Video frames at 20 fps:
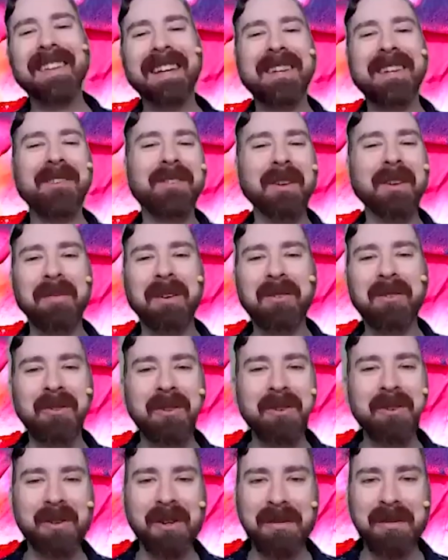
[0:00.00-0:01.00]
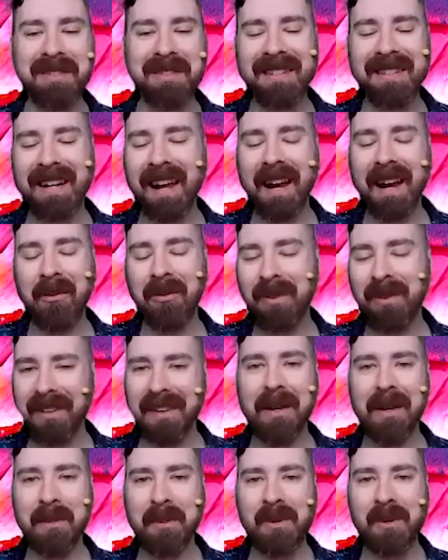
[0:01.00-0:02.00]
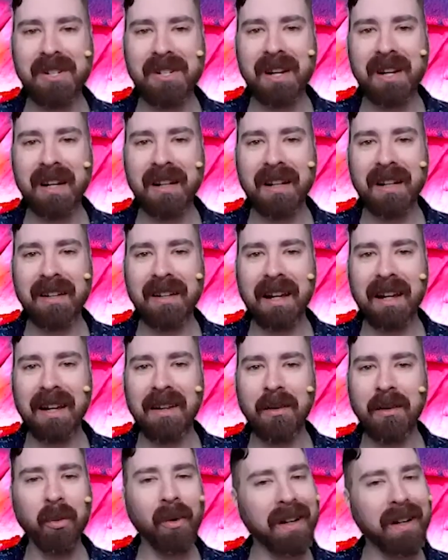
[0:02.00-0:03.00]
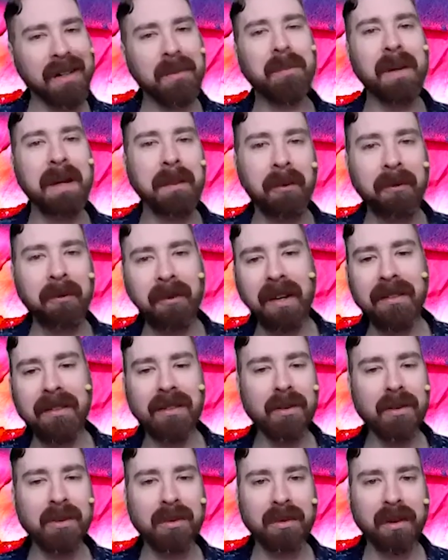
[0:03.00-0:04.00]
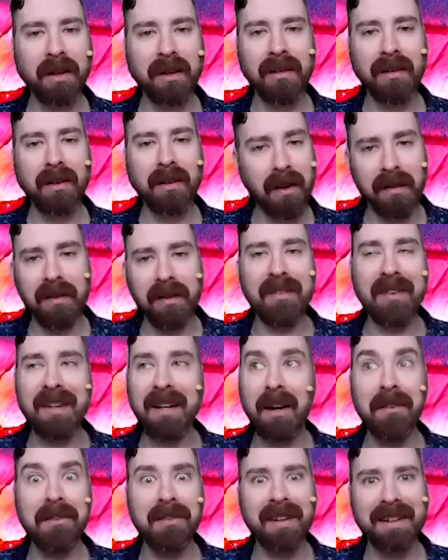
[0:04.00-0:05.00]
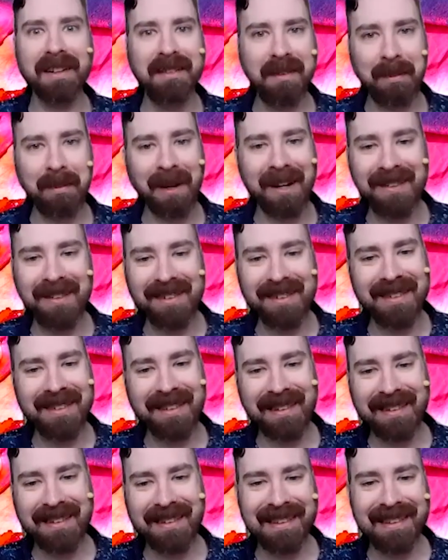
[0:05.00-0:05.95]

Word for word: thank you so much for joining me today. I really appreciate it. And where can people find you uh, on, in the online space?